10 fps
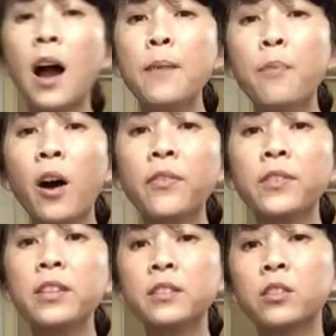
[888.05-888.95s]
I bought
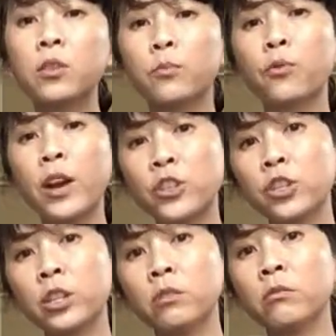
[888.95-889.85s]
these
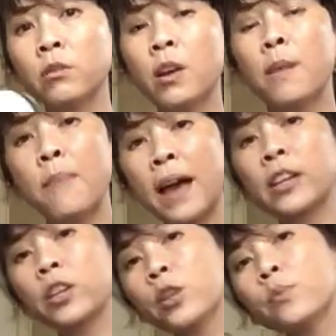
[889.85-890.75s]
compression
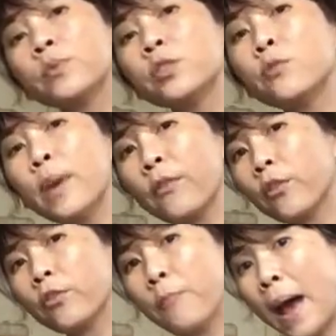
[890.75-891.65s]
packing cubes. You may have
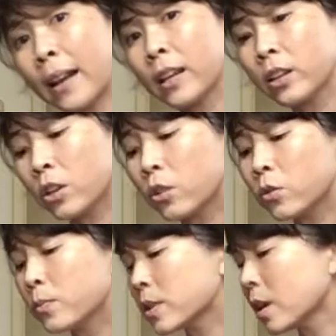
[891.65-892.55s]
heard of packing
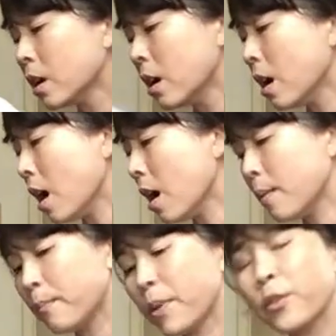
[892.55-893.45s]
cubes,
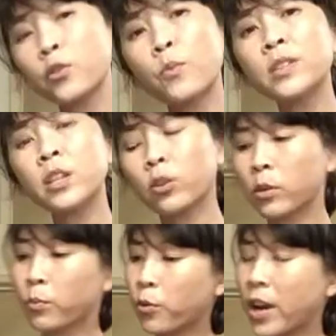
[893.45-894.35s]
but there's ones that are
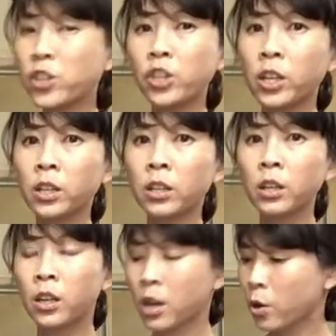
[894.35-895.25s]
compression,
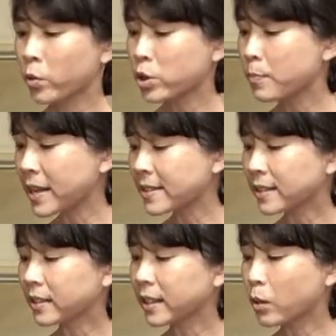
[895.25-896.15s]
which
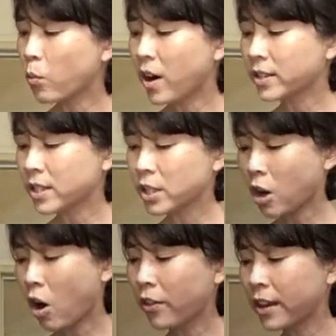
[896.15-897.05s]
basically once
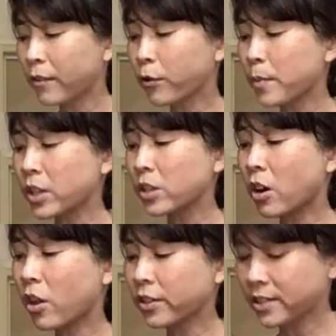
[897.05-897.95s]
all the
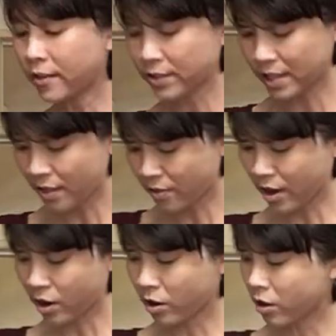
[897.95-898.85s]
stuff is in
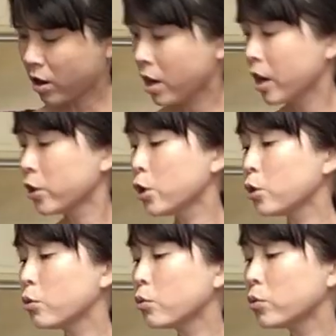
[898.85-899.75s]
there,
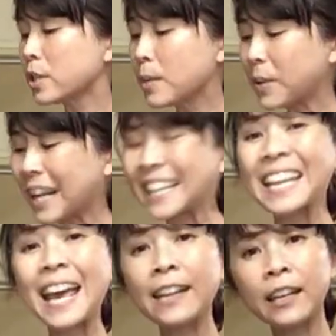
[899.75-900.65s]
you zip it
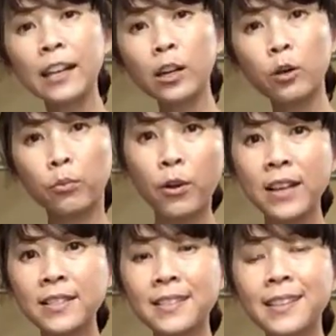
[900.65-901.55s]
again and it
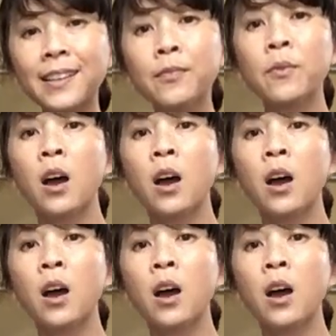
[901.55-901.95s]
compresses it.